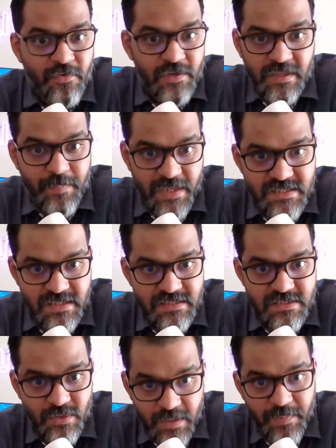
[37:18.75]
for the
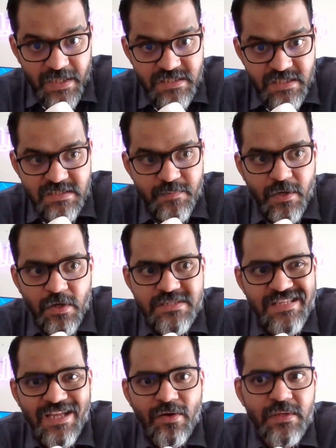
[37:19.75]
patients to the patients
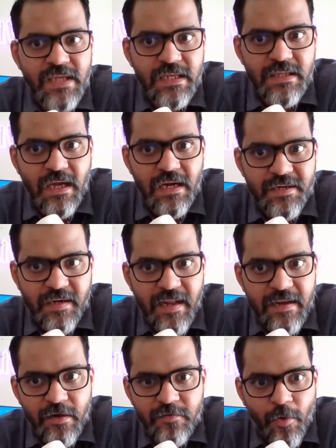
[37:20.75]
because they know that the
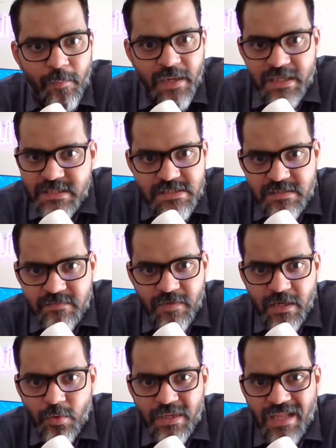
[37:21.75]
ultra diluted formulations
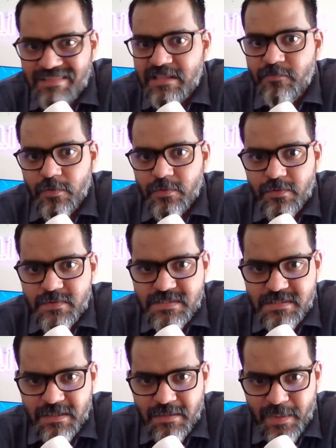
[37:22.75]
will do nothing for
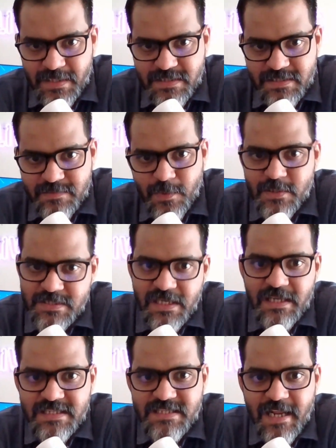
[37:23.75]
those uh, patients because
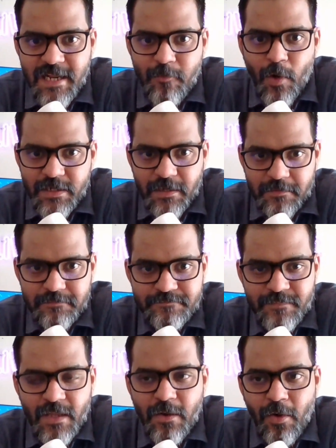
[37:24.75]
they are just like water
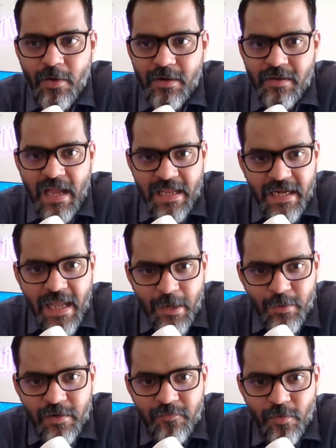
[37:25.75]
or highly
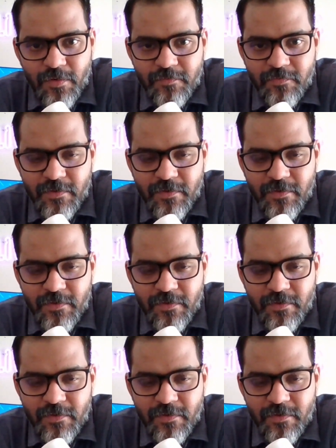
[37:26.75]
diluted